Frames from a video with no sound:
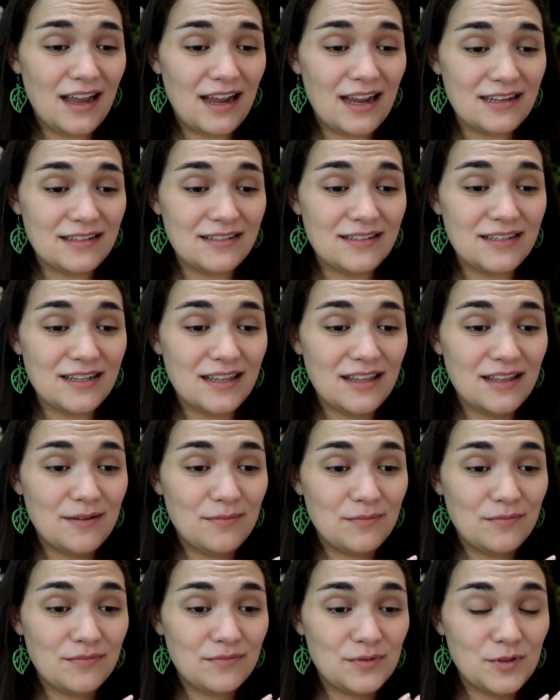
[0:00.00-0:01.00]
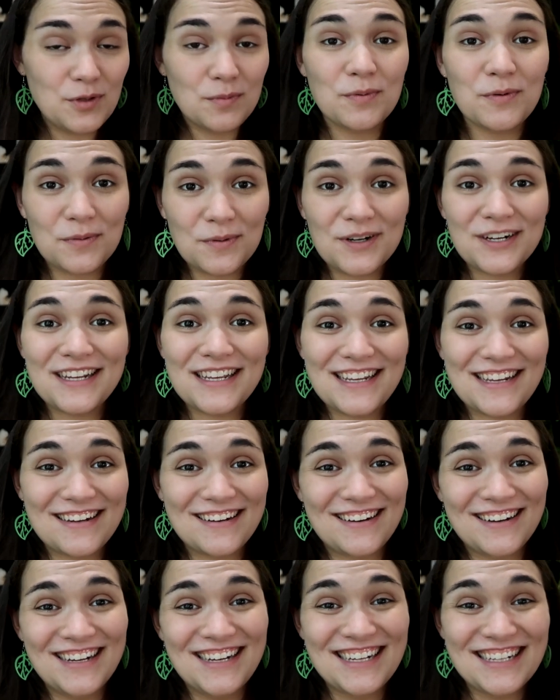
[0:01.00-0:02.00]
I still am super working
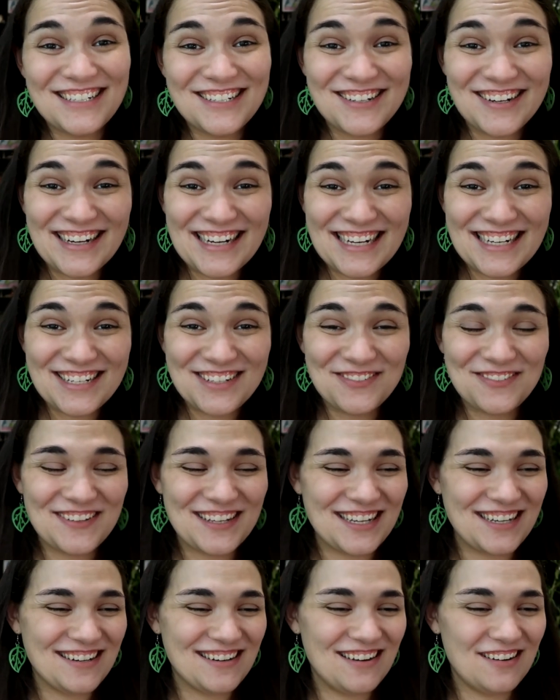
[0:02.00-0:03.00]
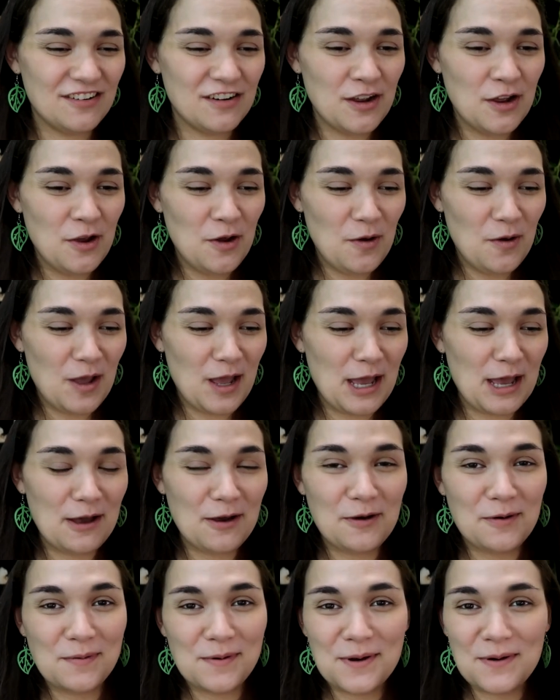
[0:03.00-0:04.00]
on trying to figure out
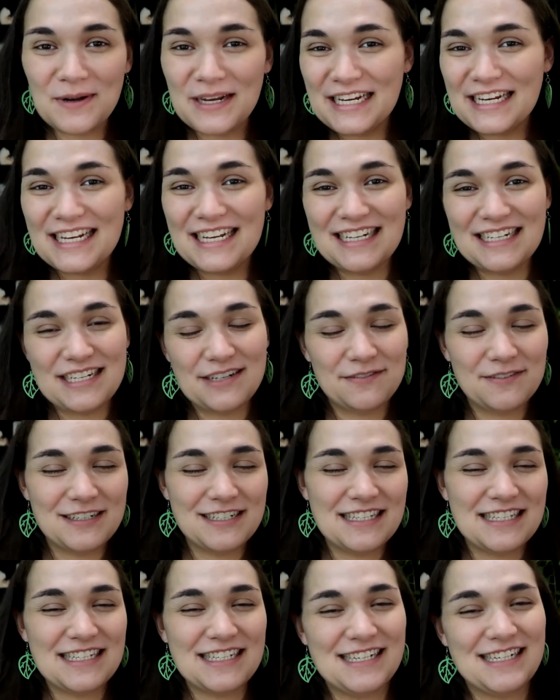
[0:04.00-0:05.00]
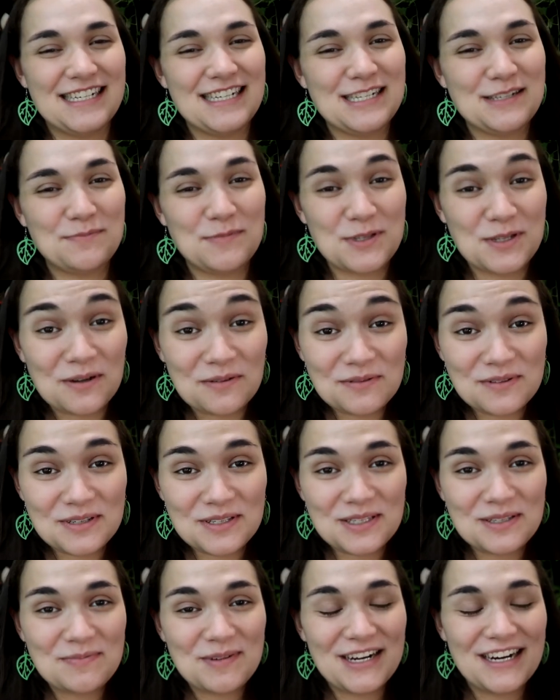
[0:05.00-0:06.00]
how we're going to end different series, but don't
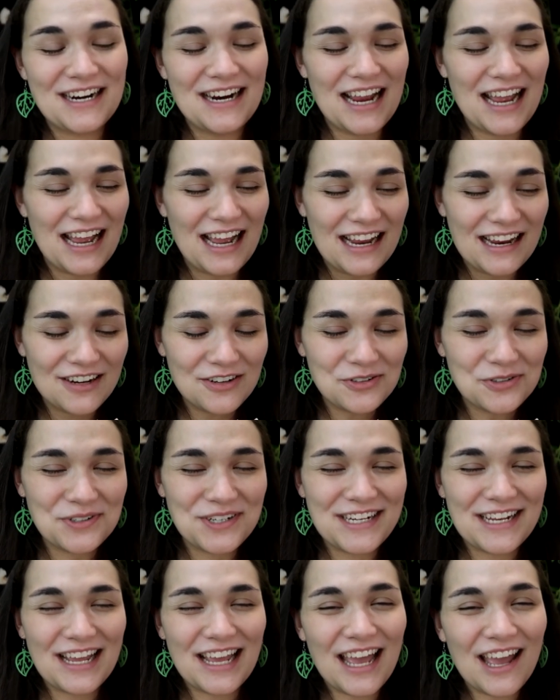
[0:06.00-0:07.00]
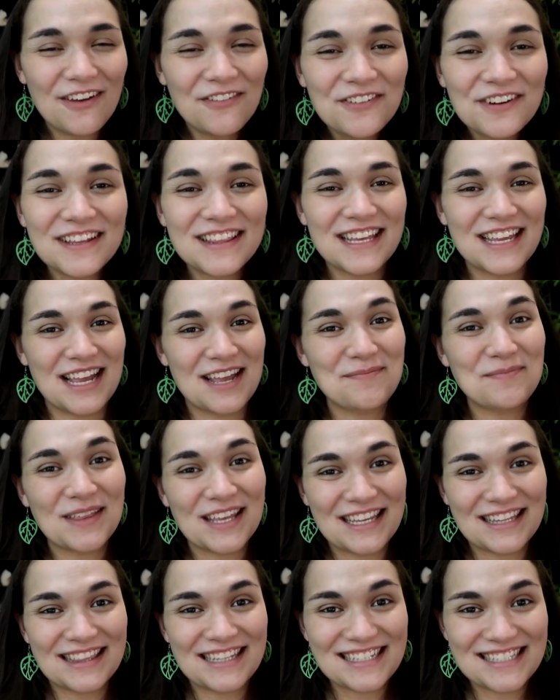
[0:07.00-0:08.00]
despair. I enjoyed everything I
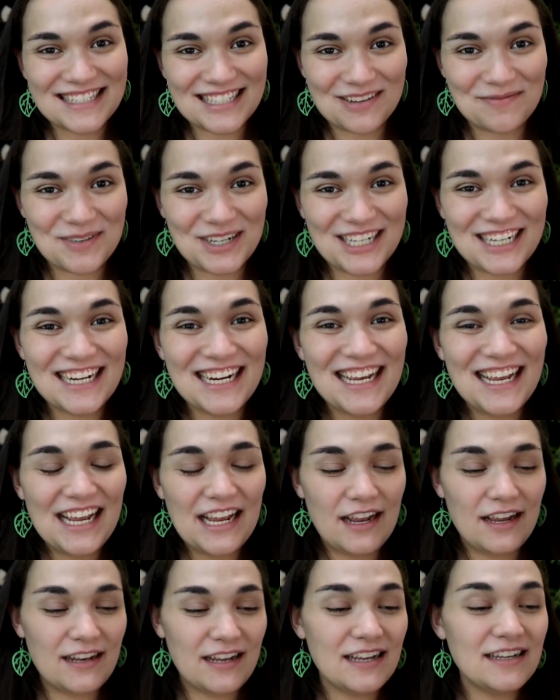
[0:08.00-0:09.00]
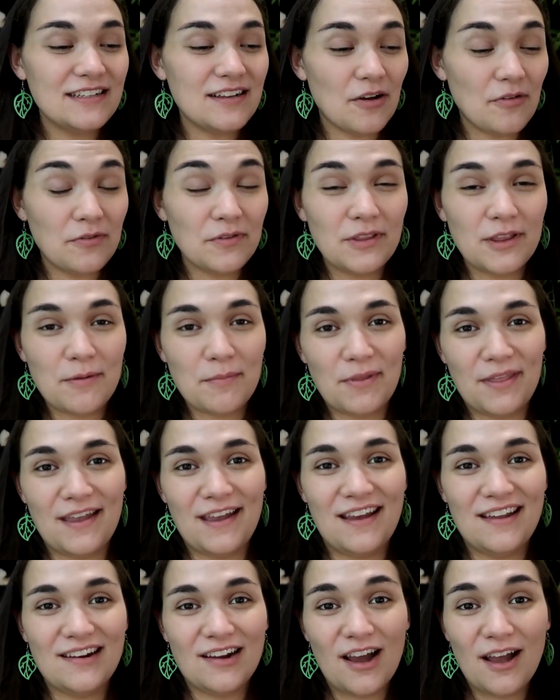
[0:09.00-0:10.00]
played this summer, and I definitely
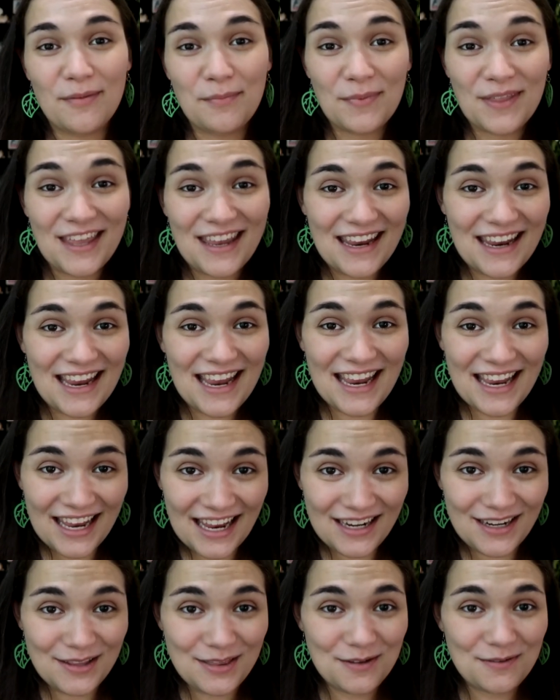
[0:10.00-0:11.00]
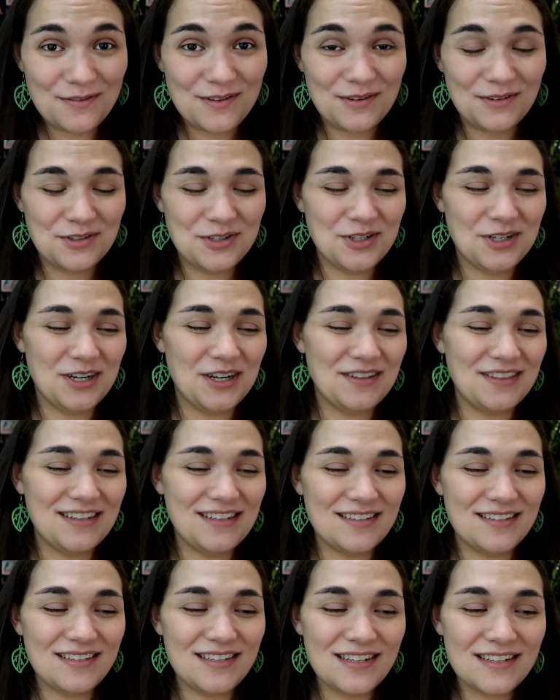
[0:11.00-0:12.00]
plan on playing it again in the future.
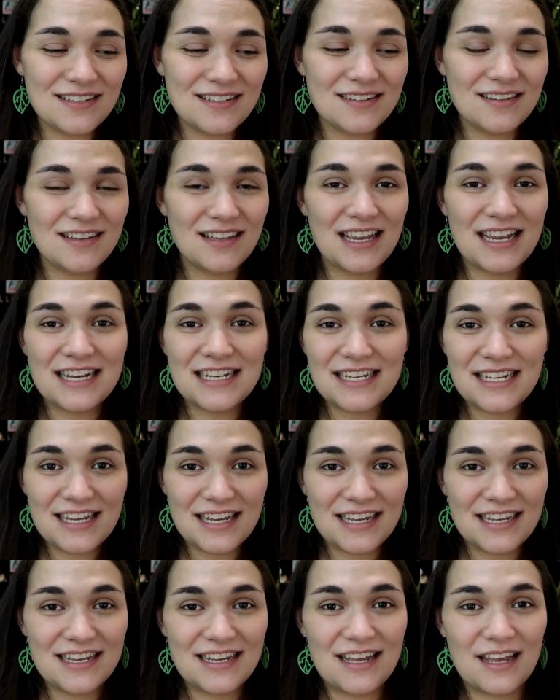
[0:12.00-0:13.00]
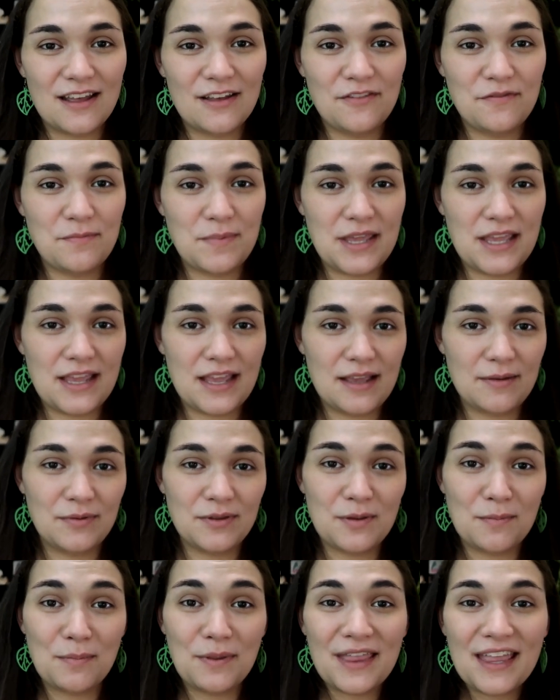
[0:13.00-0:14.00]
The seasonal idea of being able
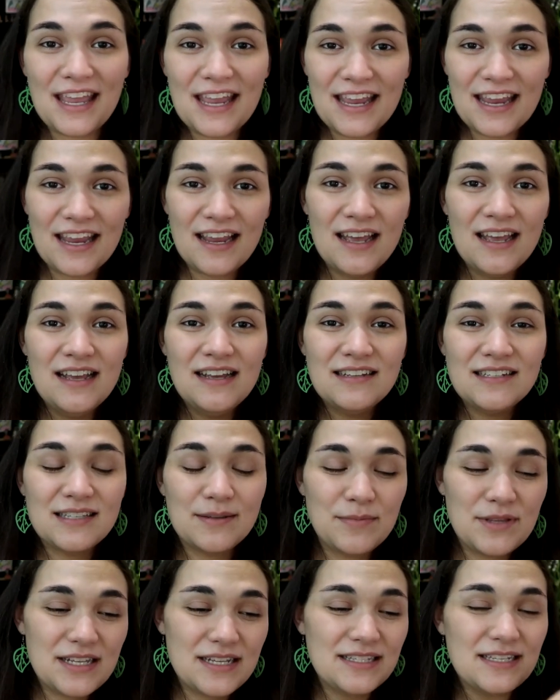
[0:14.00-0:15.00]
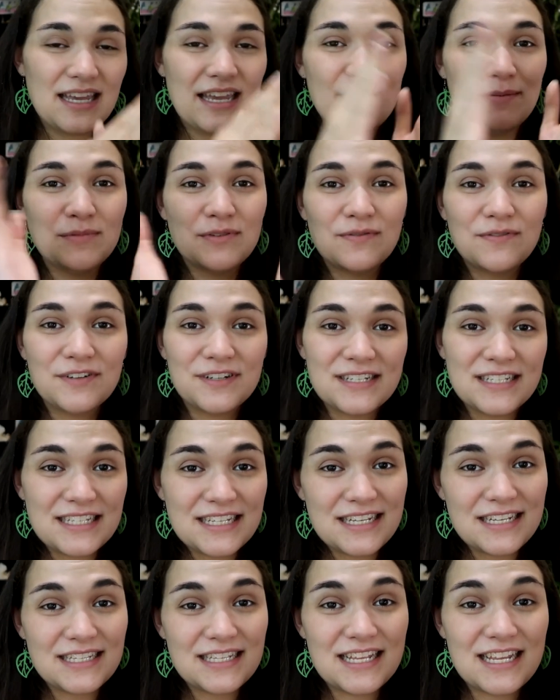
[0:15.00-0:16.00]
to play some of these games for a
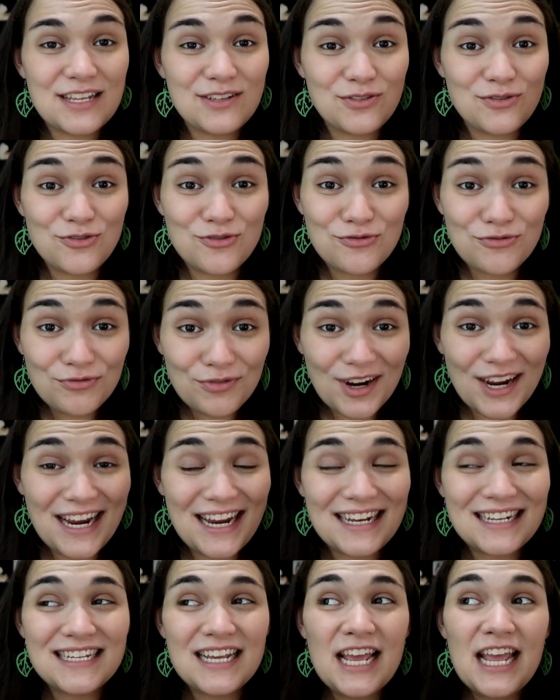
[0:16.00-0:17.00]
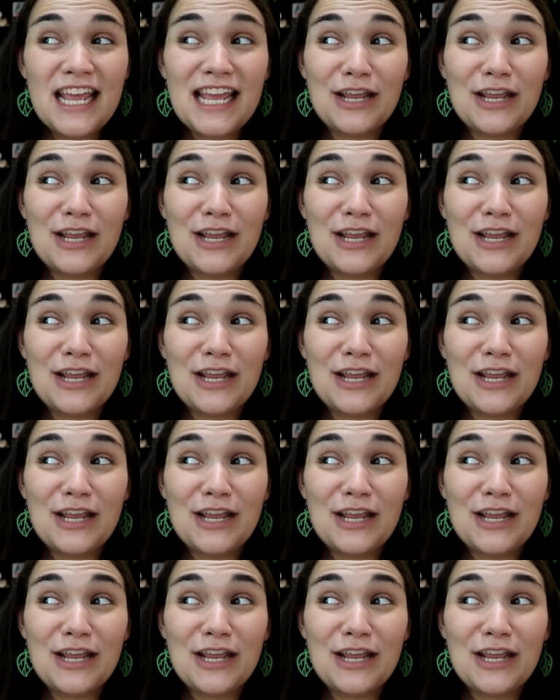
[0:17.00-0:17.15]
season is great.